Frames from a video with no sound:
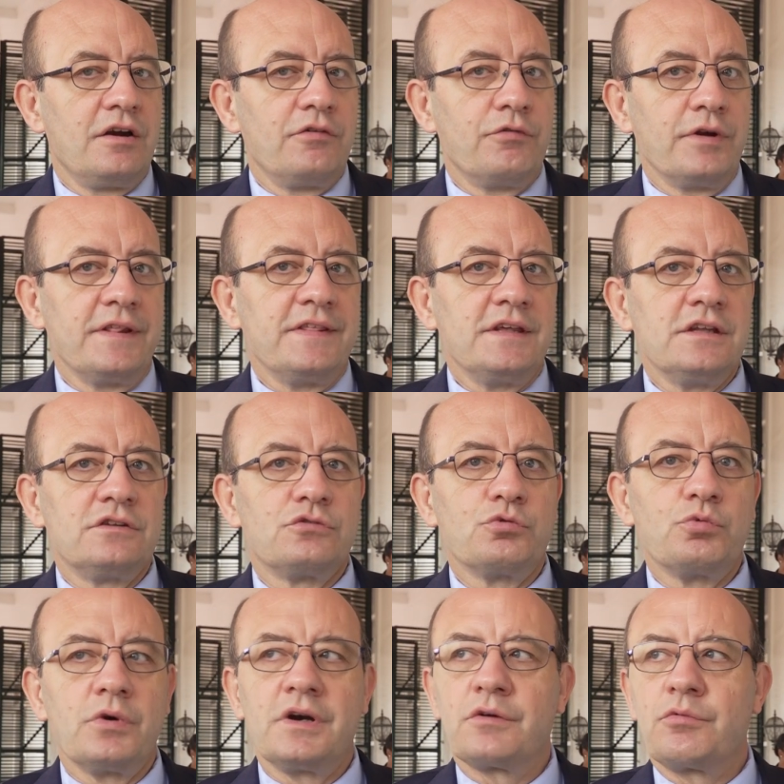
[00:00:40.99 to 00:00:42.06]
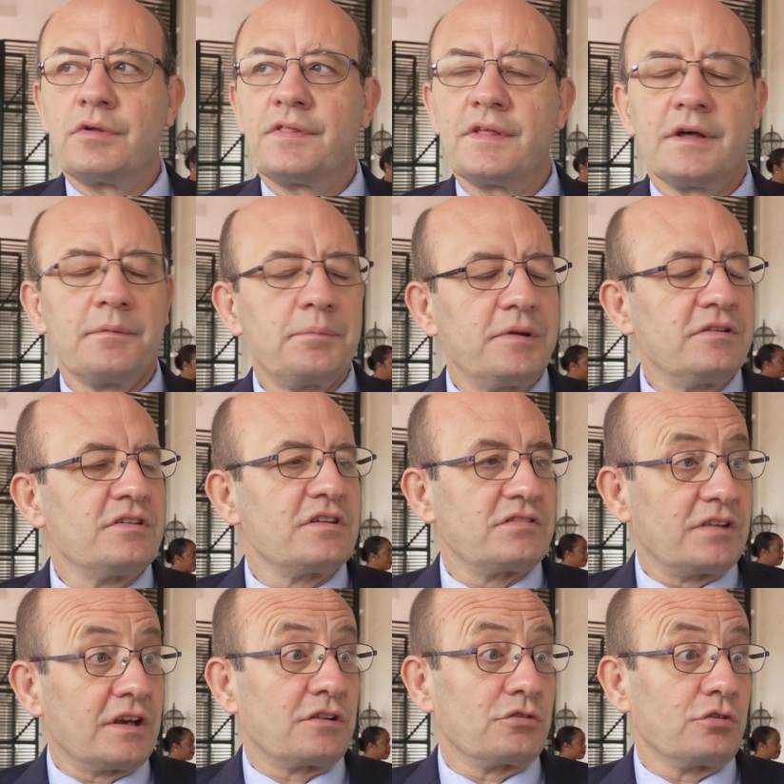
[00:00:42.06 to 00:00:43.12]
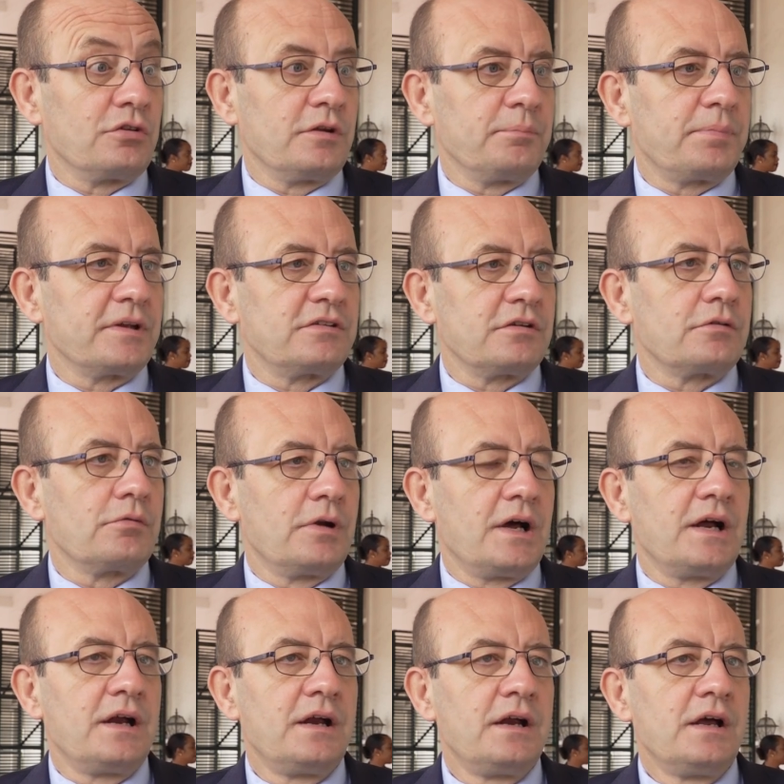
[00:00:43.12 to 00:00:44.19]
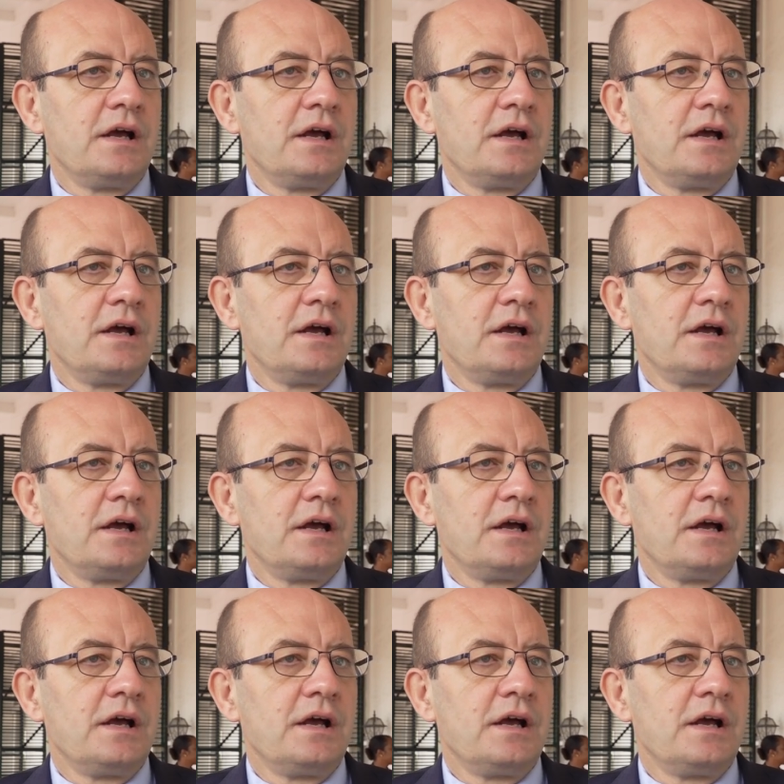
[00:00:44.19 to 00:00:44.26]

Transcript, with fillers: ready to work with the business sector in particular